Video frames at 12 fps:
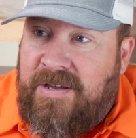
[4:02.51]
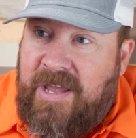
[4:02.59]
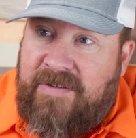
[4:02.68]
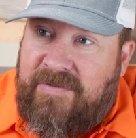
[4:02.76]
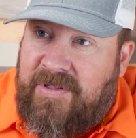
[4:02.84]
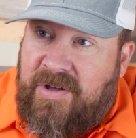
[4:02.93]

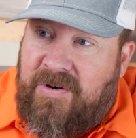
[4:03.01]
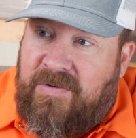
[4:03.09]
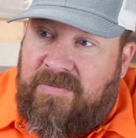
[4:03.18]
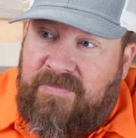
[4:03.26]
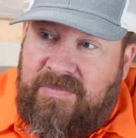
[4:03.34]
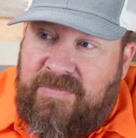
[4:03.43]
Even
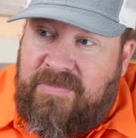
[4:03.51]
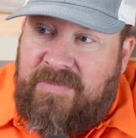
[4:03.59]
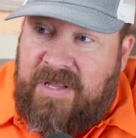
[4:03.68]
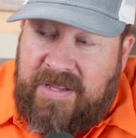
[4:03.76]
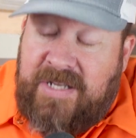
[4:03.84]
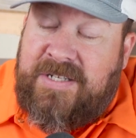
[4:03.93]
though
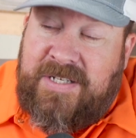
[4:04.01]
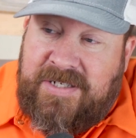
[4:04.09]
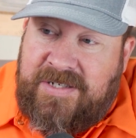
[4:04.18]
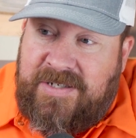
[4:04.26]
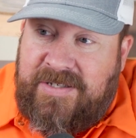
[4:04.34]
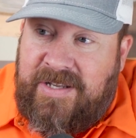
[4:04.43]
in this
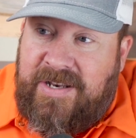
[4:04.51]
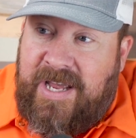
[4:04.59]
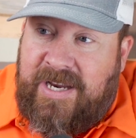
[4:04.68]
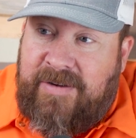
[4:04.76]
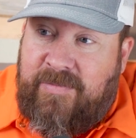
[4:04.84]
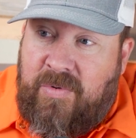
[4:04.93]
instance, the
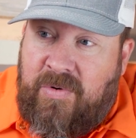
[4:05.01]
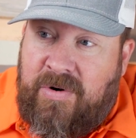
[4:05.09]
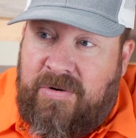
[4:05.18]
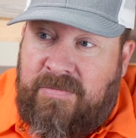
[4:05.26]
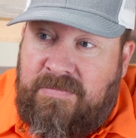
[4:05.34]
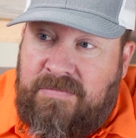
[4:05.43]
decking
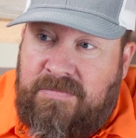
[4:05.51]
board